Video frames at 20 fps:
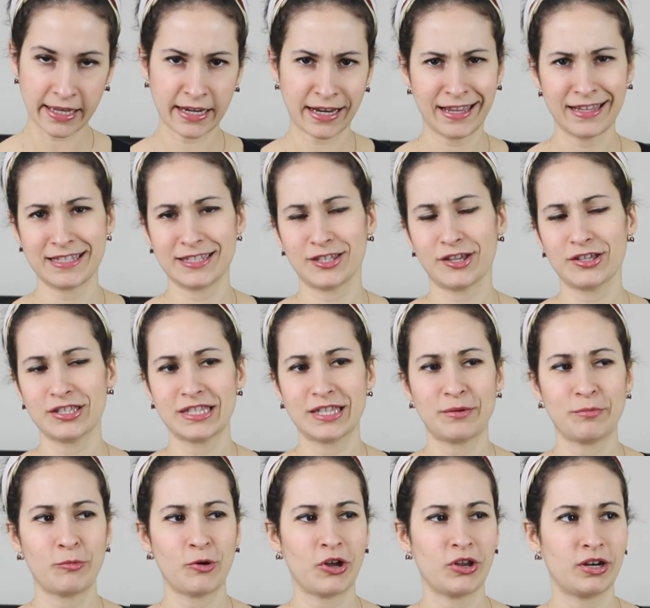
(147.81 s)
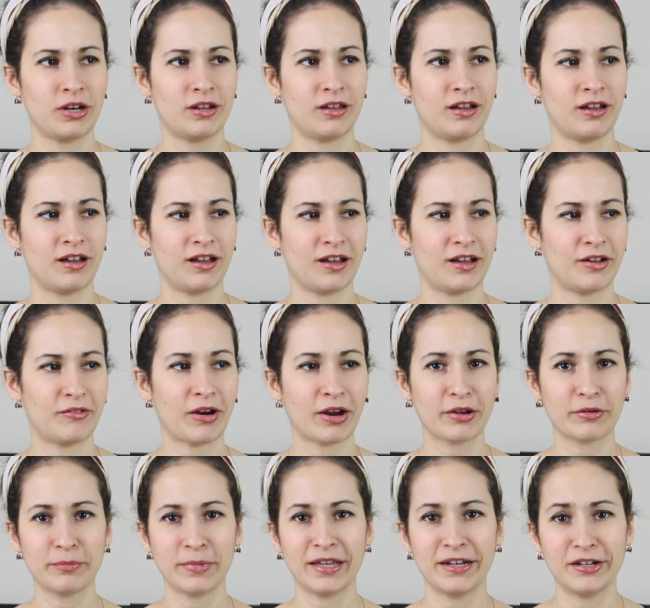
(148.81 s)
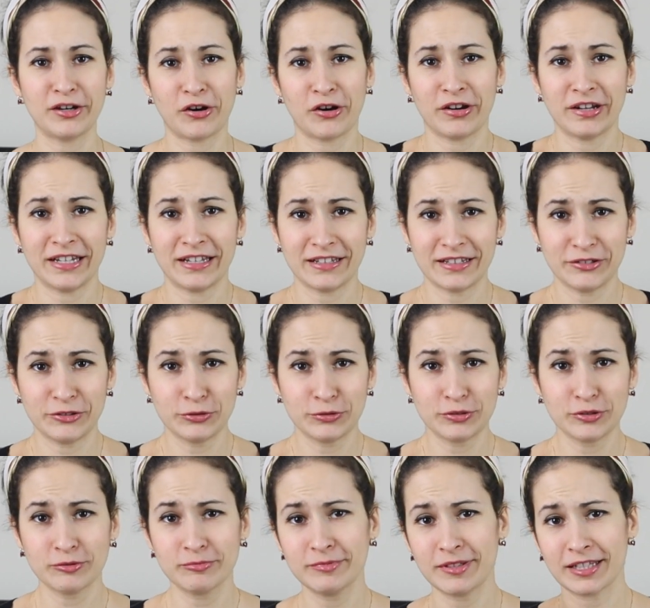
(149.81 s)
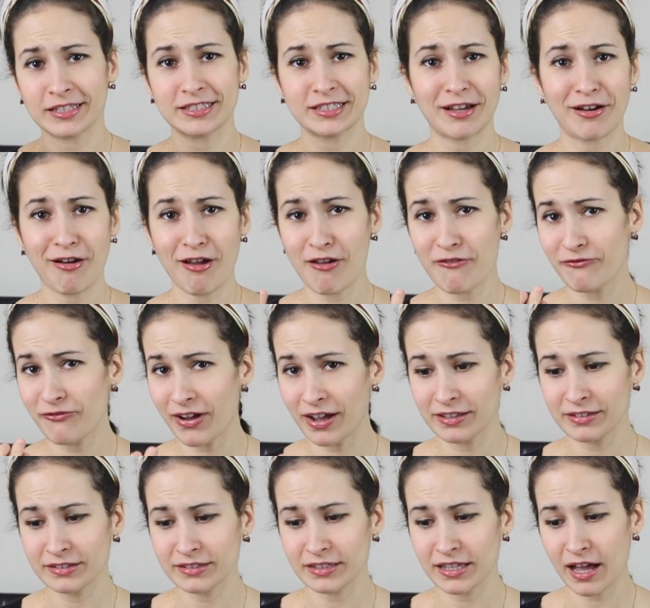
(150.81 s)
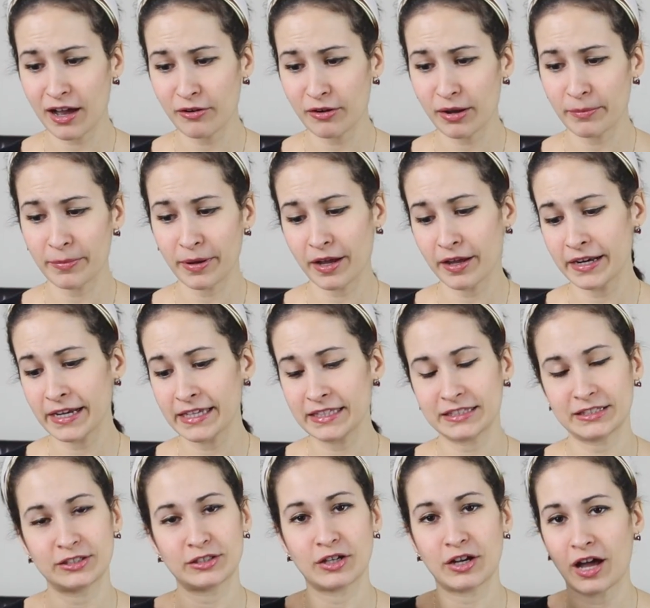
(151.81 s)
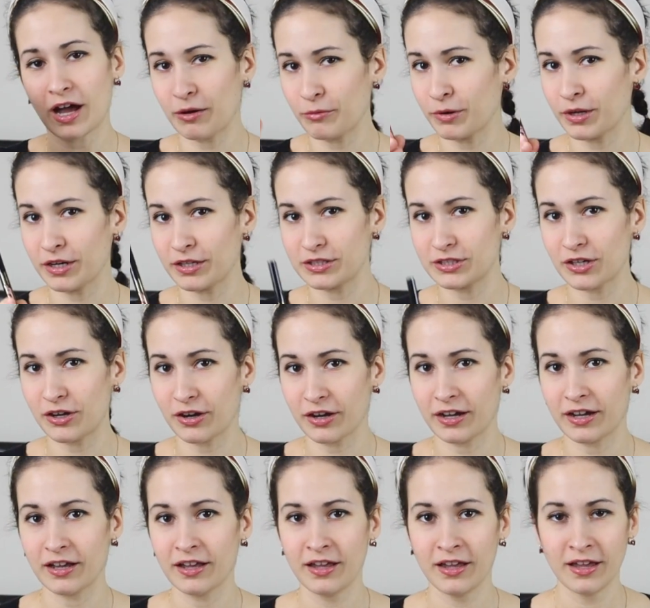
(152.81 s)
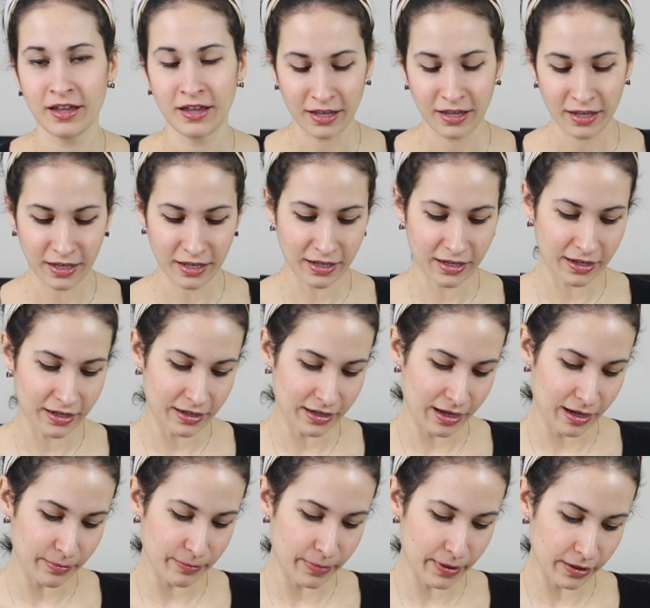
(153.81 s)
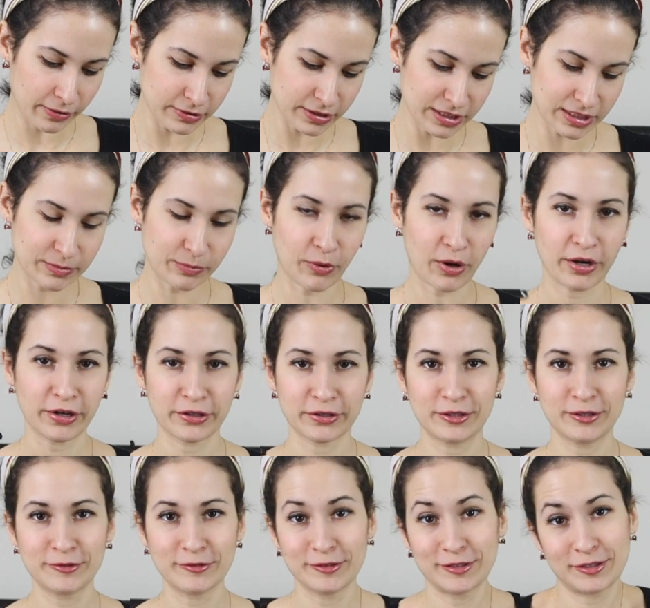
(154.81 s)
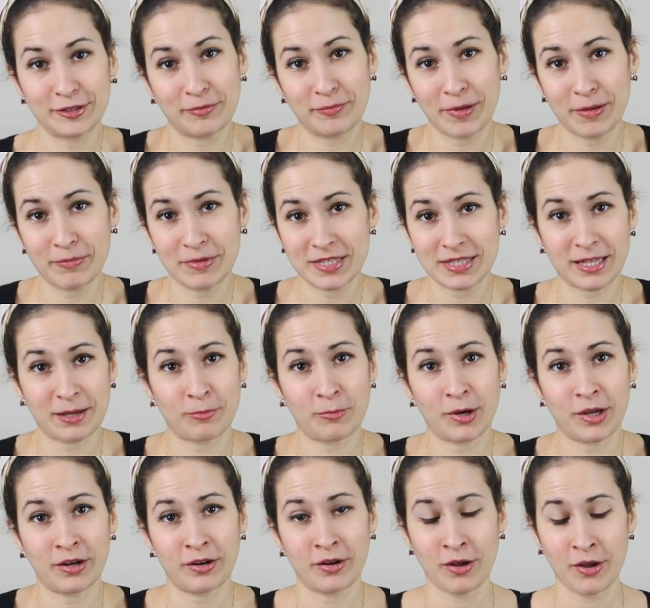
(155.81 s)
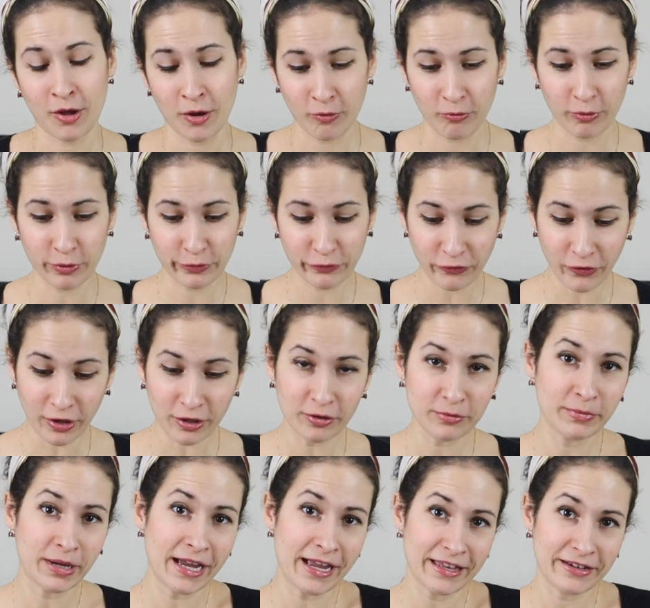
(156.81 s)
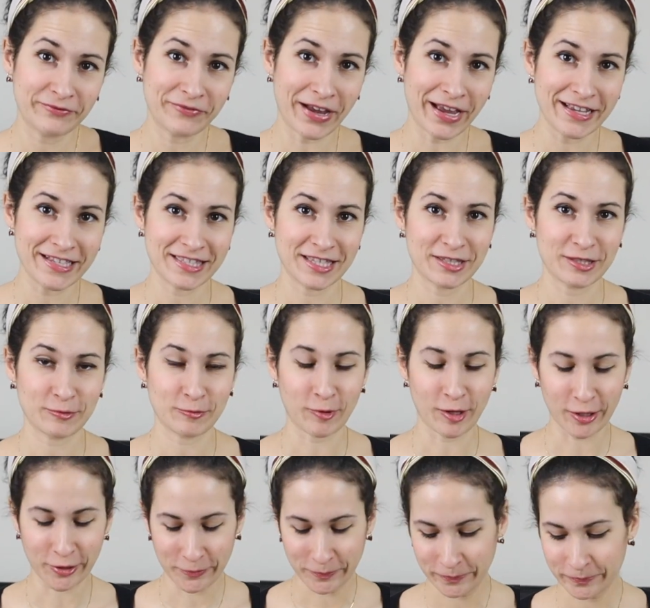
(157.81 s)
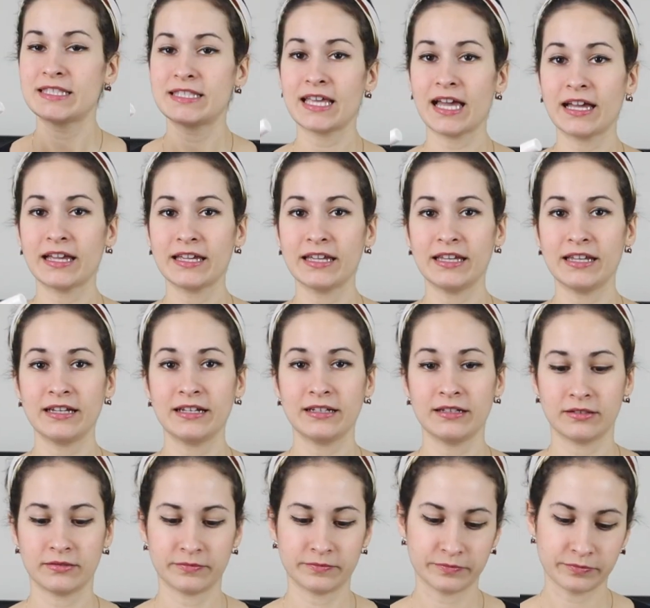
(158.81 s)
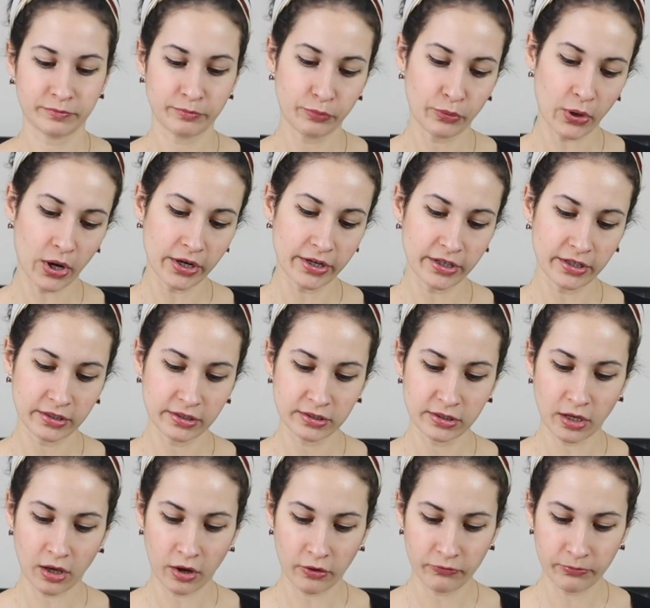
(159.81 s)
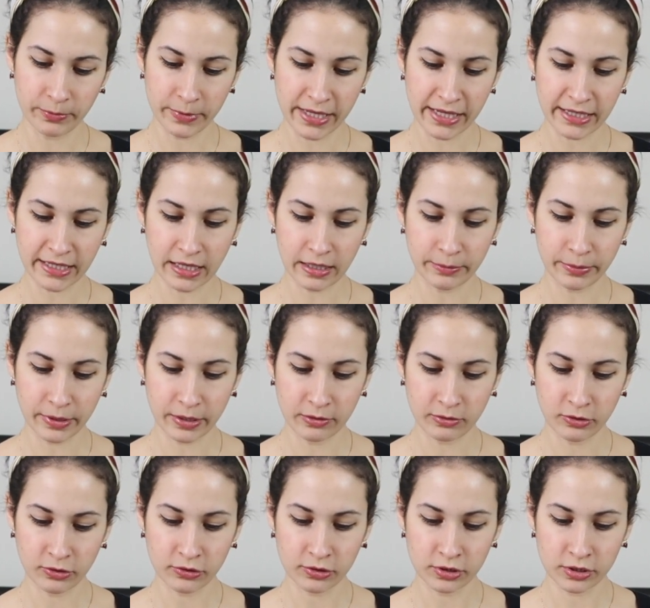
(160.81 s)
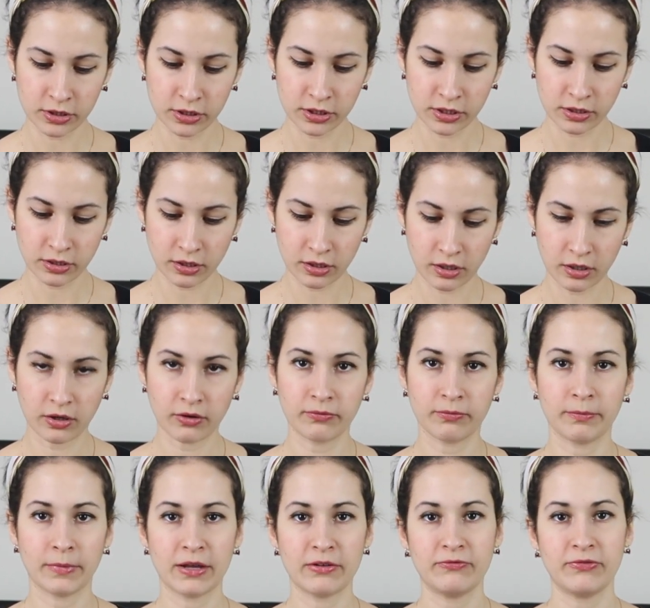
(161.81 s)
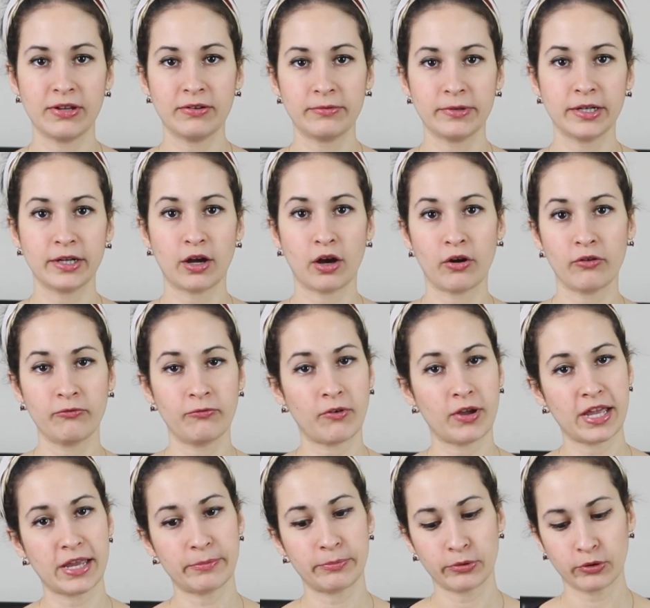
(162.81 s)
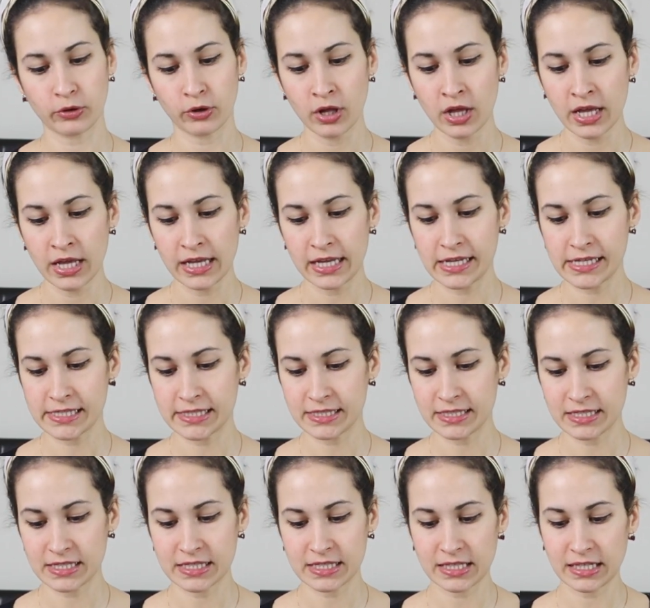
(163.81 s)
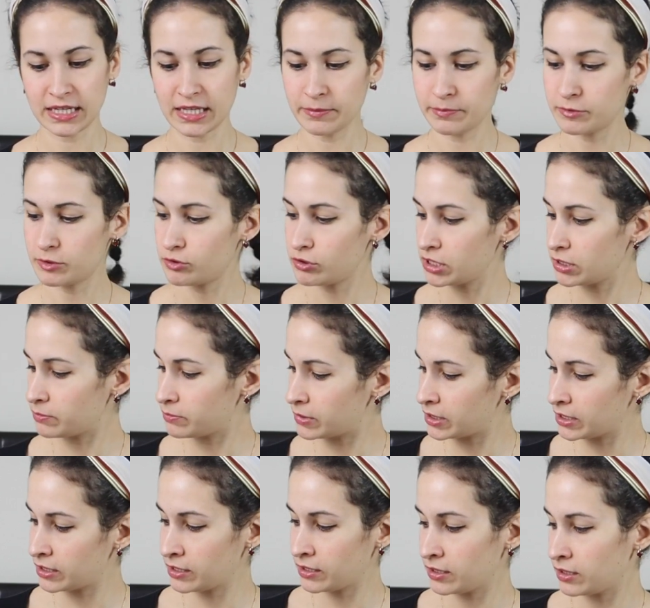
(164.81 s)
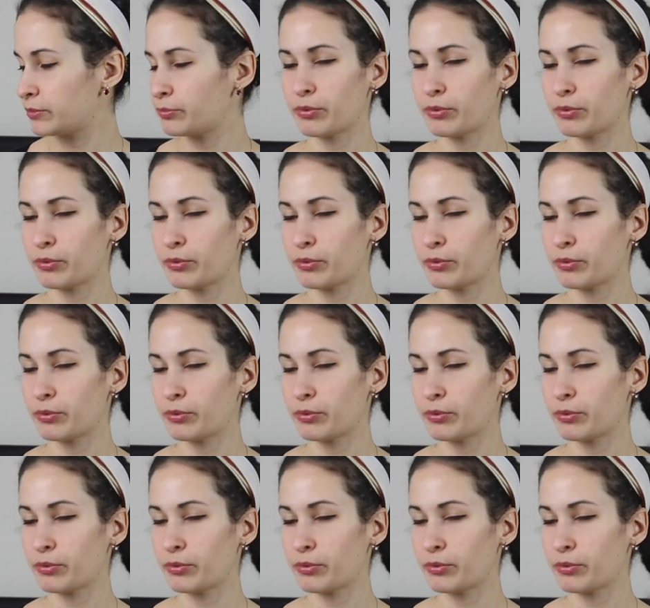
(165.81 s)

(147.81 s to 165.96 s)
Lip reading: And I saw someone recommend it on YouTube. That's how I found out about it, so I want to talk about this product too, so maybe someone will follow my advice as well. Second product of makeup and third of my favorite of April is this lip treatment.